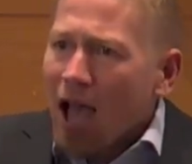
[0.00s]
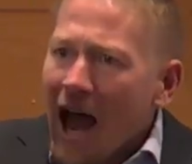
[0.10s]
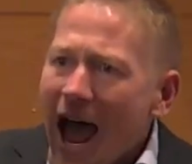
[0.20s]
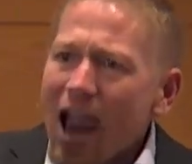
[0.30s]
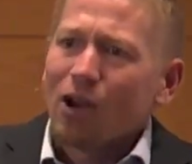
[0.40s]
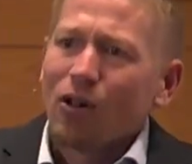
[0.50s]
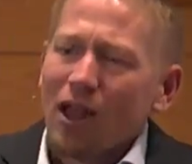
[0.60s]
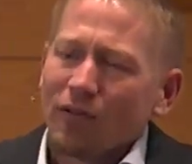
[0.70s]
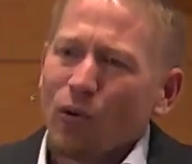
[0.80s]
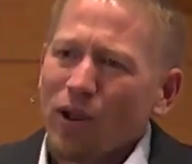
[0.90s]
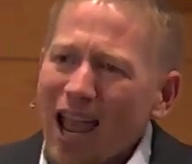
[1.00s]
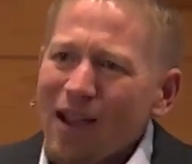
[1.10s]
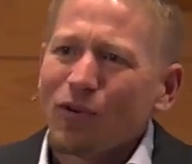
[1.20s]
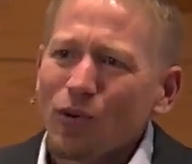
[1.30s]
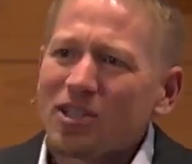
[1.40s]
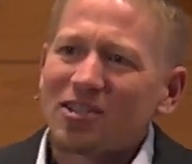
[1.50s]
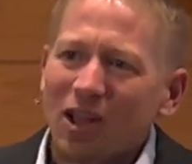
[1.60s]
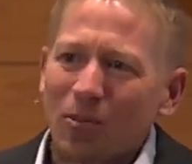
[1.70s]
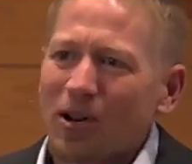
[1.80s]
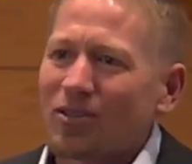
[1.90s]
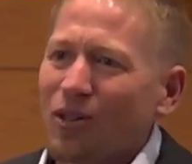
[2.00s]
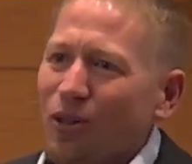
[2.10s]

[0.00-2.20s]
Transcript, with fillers: a higher level, whenever we celebrate the